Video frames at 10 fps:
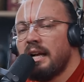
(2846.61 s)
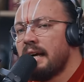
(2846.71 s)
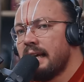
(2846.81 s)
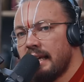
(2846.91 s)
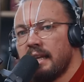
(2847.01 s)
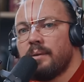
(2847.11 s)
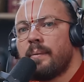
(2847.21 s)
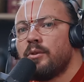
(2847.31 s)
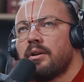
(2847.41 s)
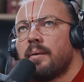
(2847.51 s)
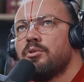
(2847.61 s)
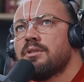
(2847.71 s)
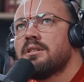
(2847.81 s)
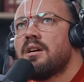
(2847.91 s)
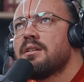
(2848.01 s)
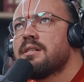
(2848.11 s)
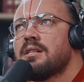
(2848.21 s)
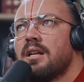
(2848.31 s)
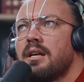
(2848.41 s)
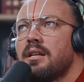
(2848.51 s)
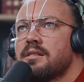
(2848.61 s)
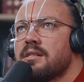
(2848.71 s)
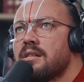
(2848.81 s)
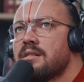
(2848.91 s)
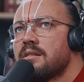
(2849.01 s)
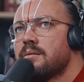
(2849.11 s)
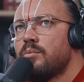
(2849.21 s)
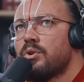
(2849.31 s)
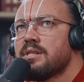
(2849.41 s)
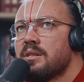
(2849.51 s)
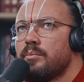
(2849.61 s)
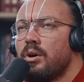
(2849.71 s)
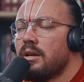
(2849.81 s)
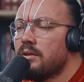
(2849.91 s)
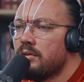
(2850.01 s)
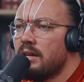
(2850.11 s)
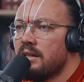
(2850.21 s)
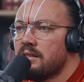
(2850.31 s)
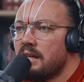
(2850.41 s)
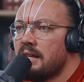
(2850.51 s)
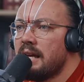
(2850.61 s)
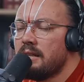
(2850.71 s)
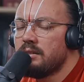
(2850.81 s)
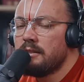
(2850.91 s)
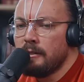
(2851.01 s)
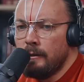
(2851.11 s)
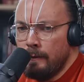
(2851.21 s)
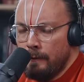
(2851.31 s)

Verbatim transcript: And again, I'm not I'm using darkness and light as as more symbolic or as analogies